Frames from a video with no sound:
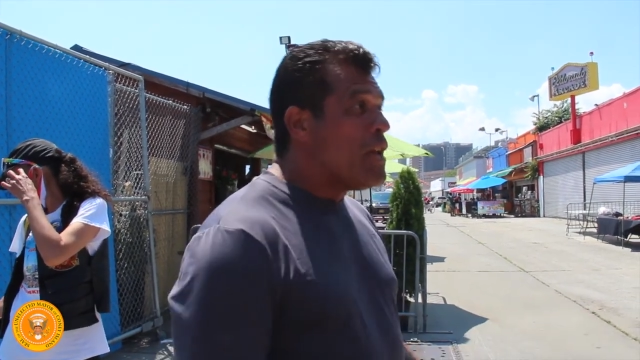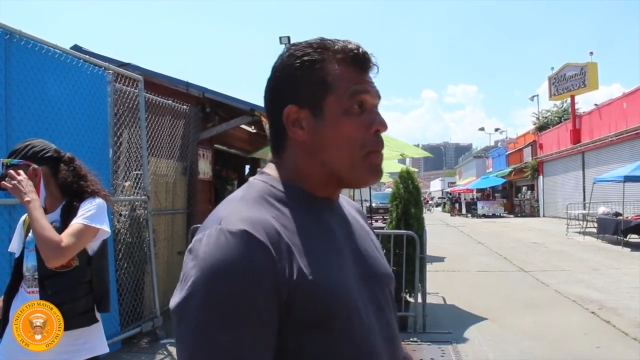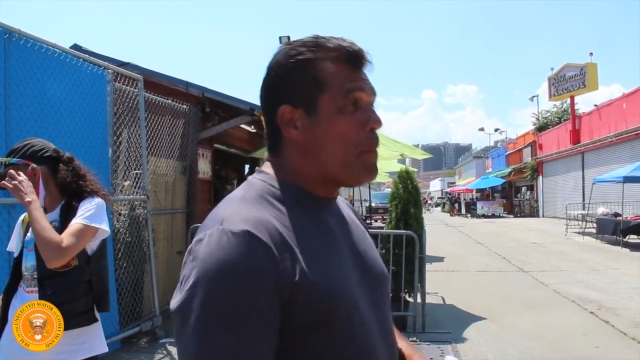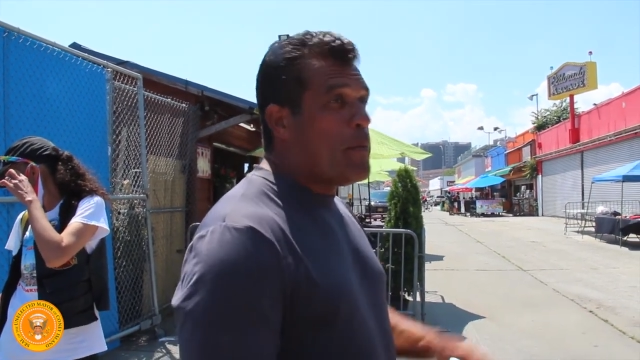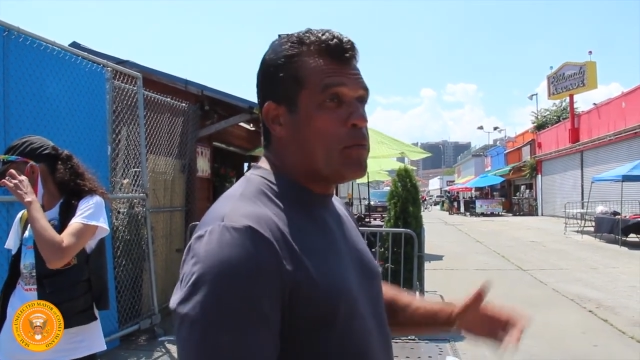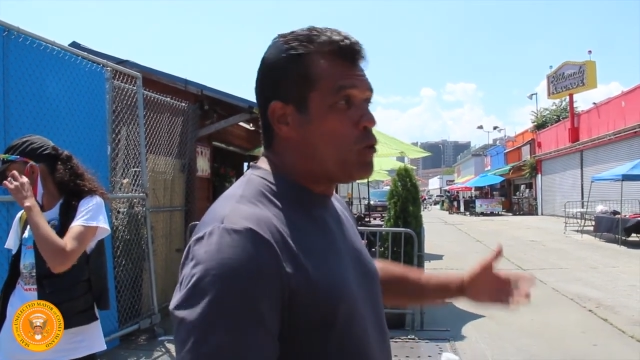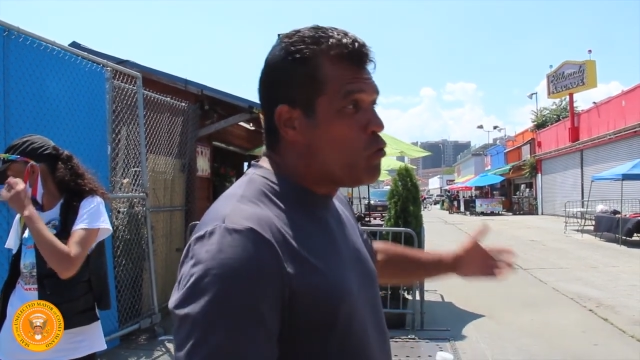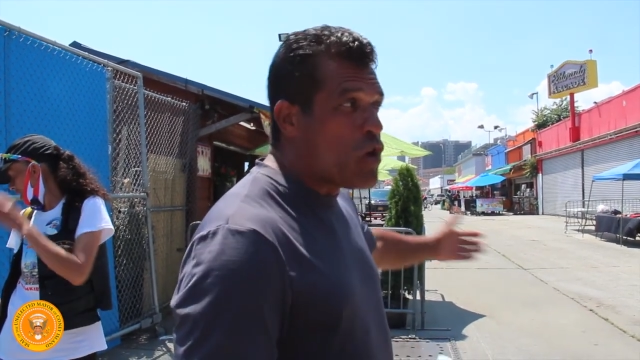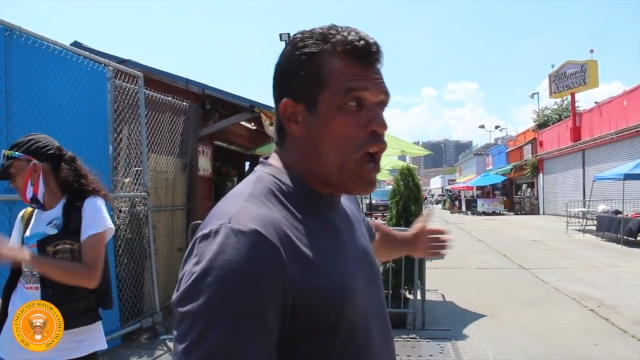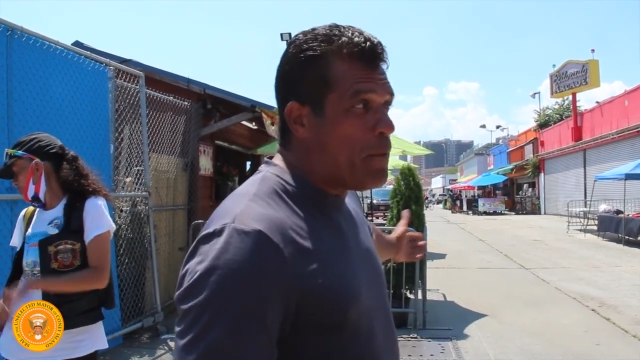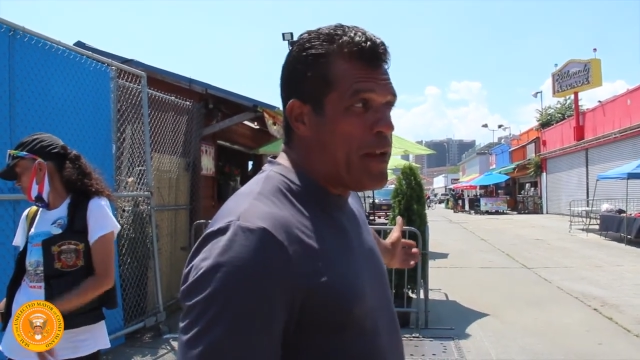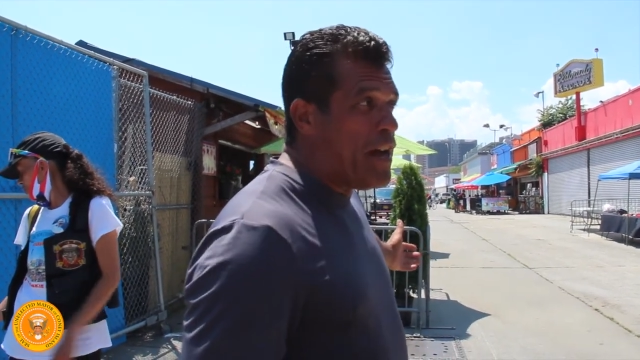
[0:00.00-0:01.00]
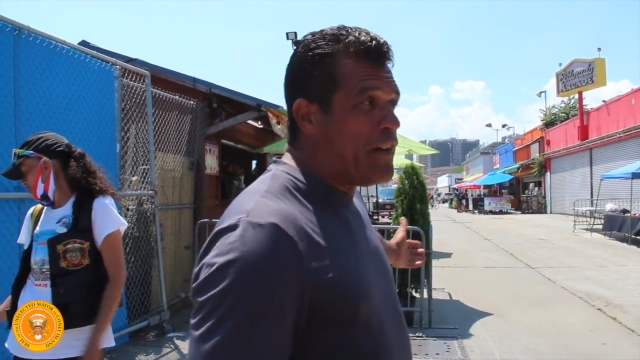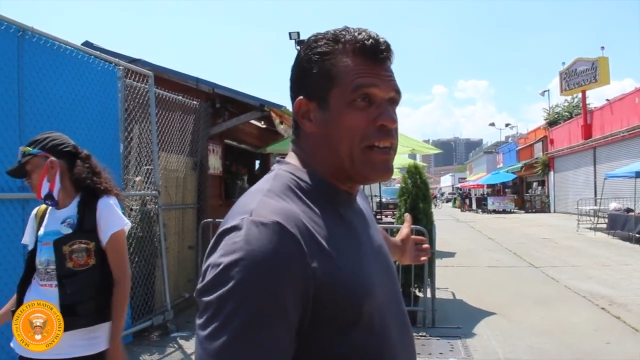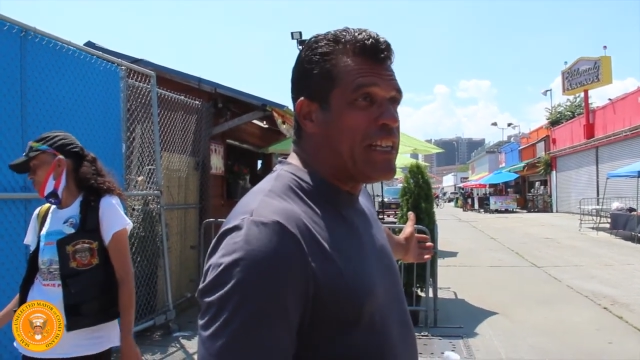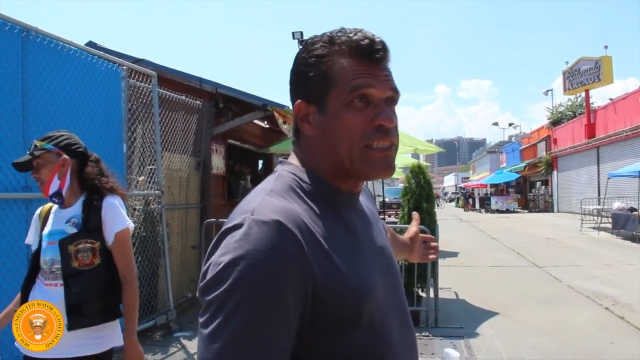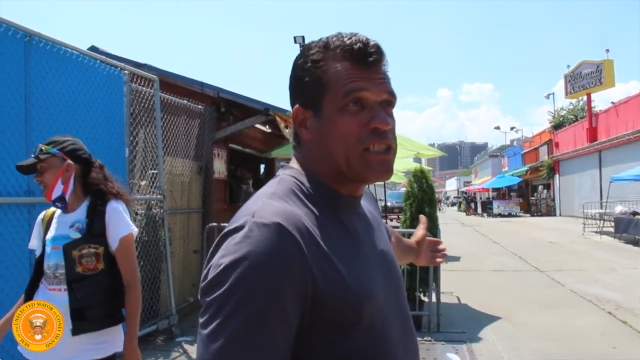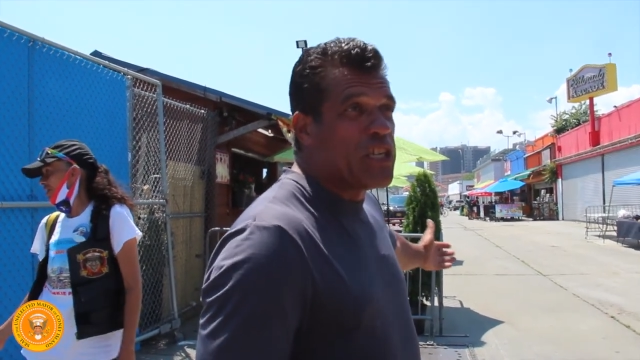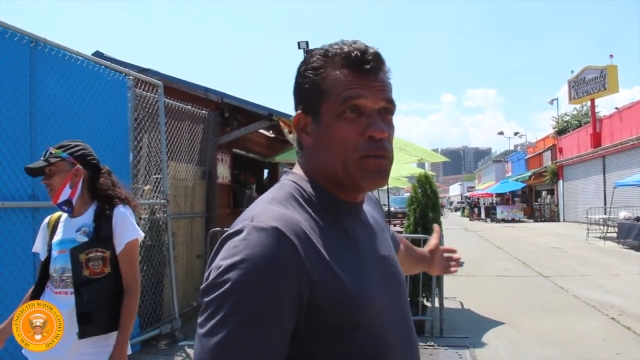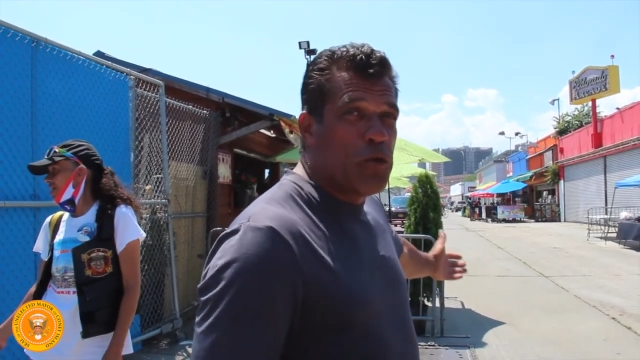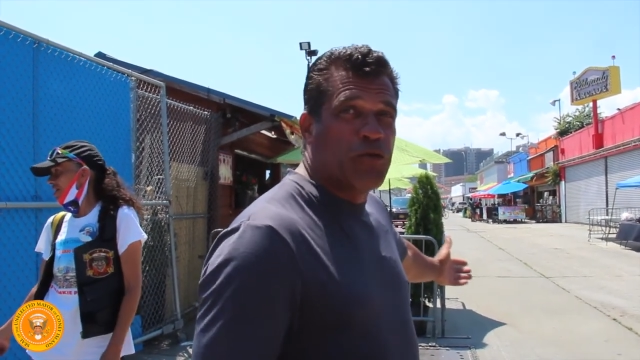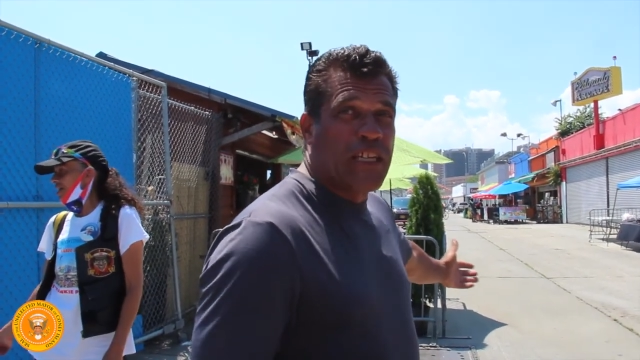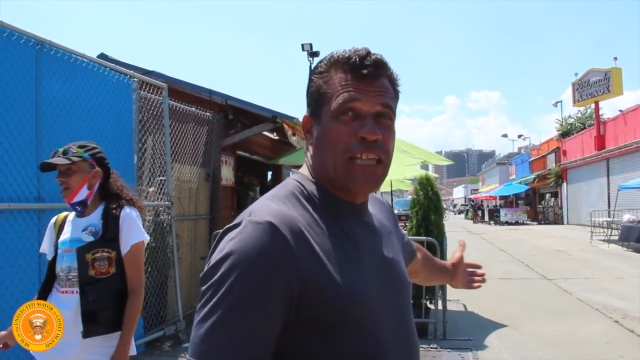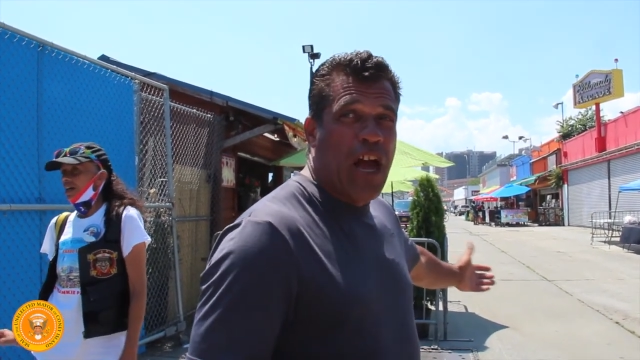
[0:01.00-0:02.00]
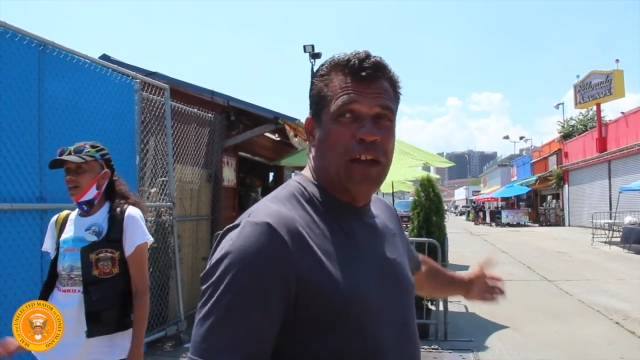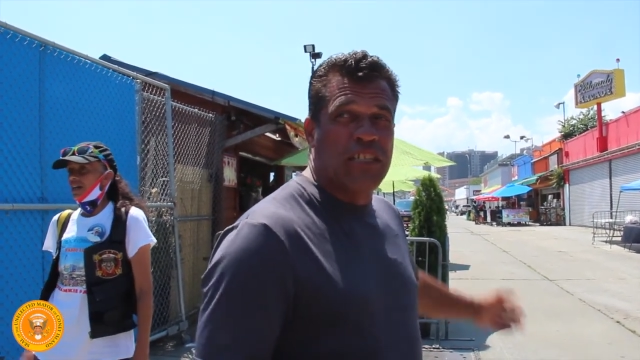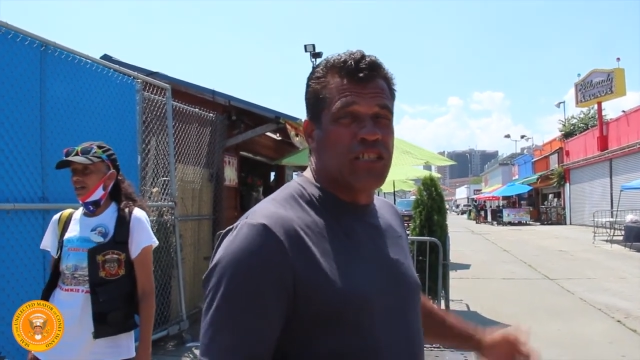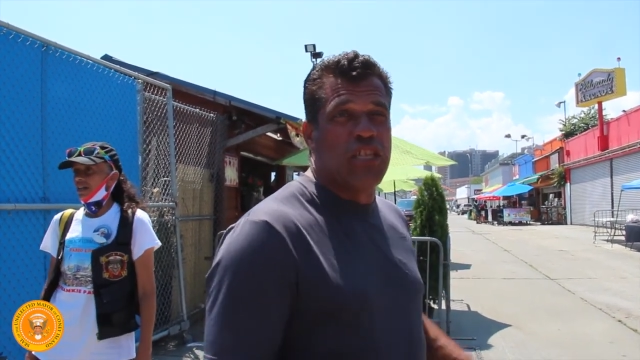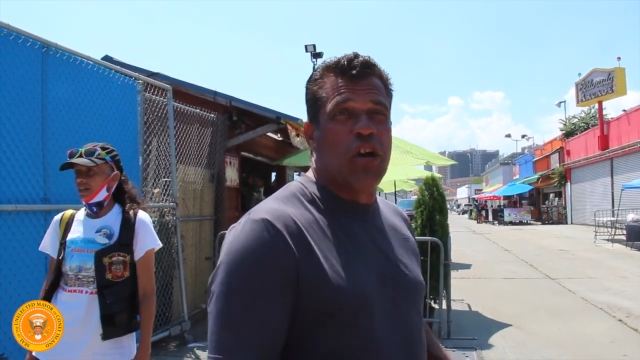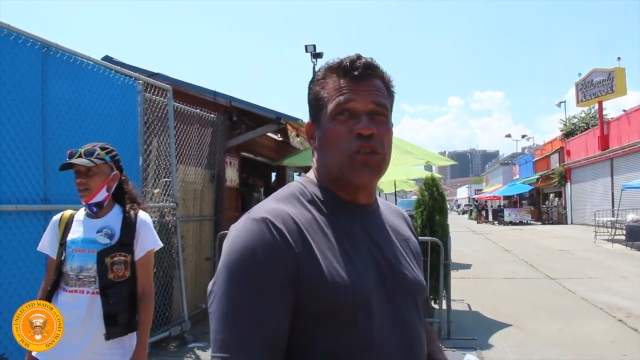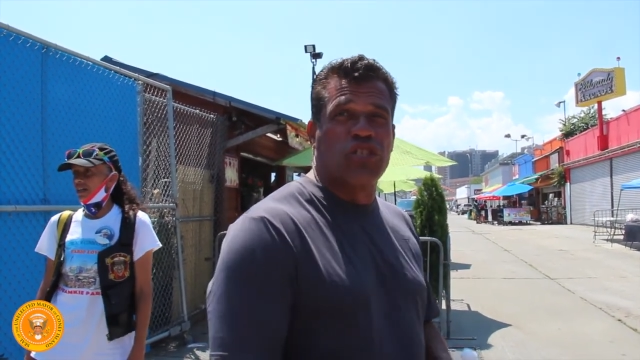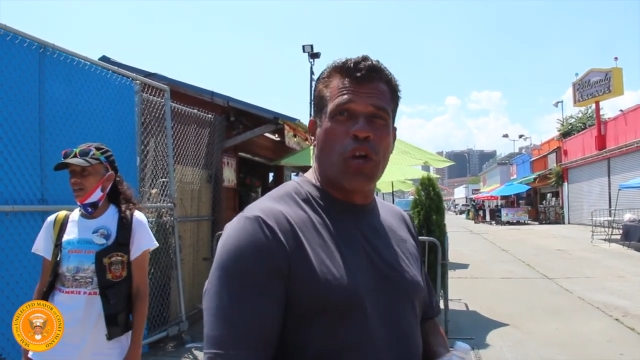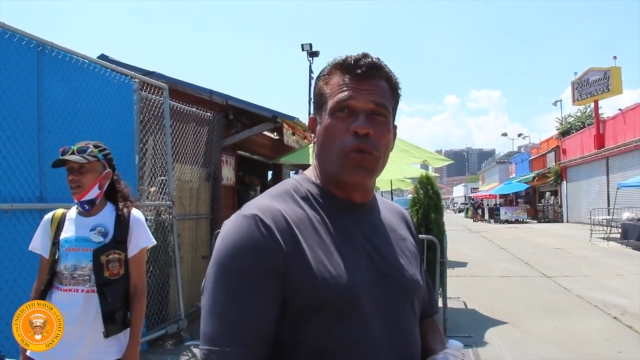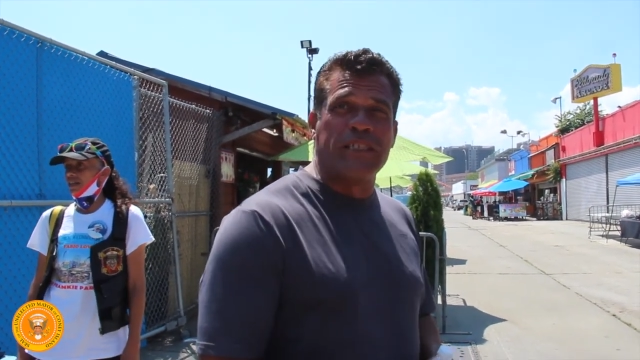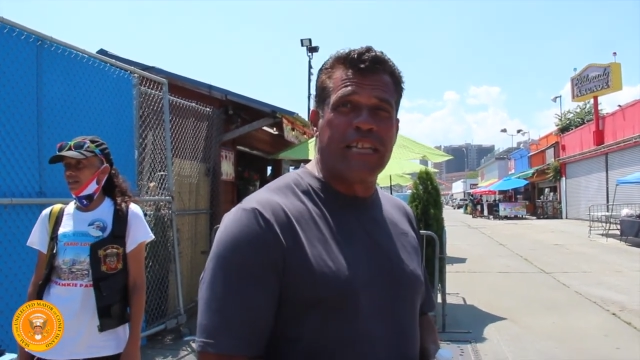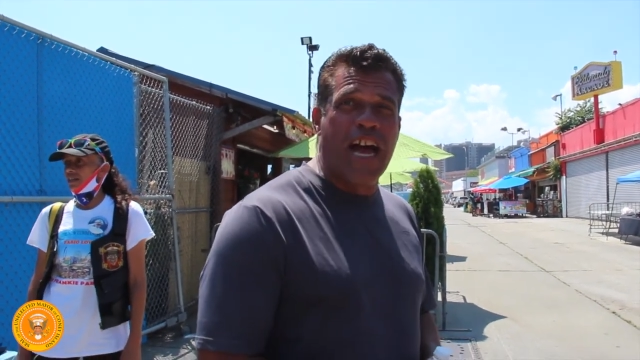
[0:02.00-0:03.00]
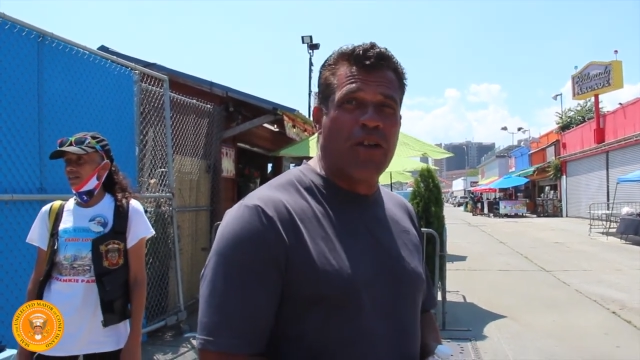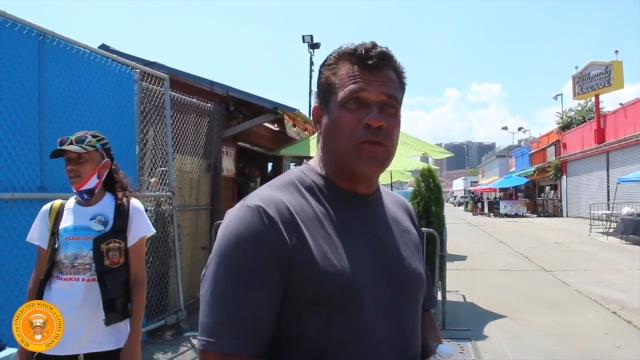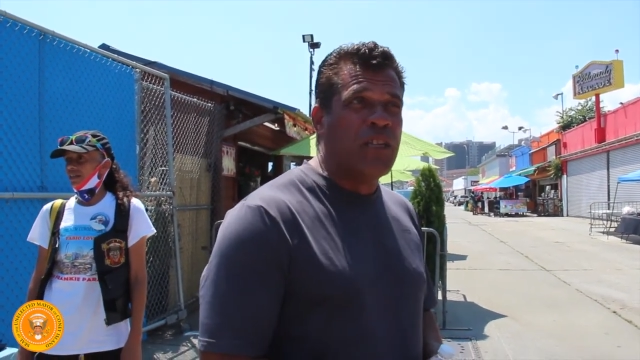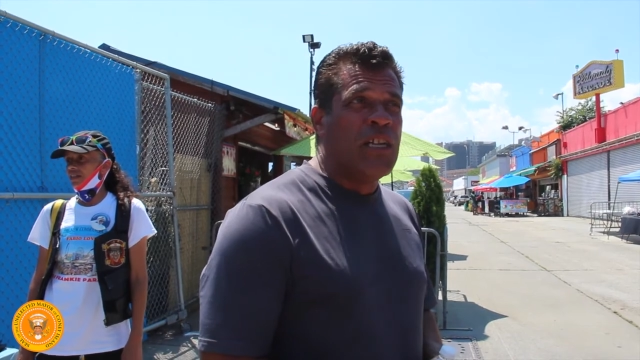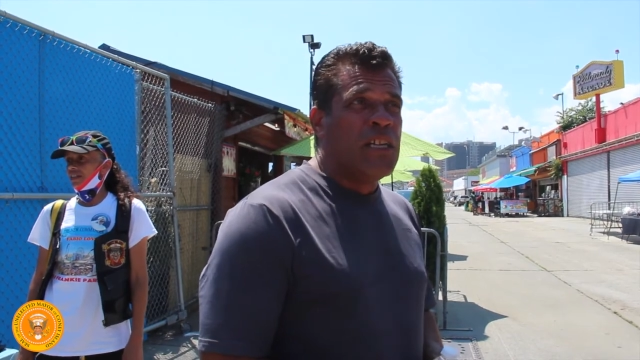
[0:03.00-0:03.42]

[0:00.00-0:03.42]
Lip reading: But people do come here and listen to the music now. And this is the only show in town.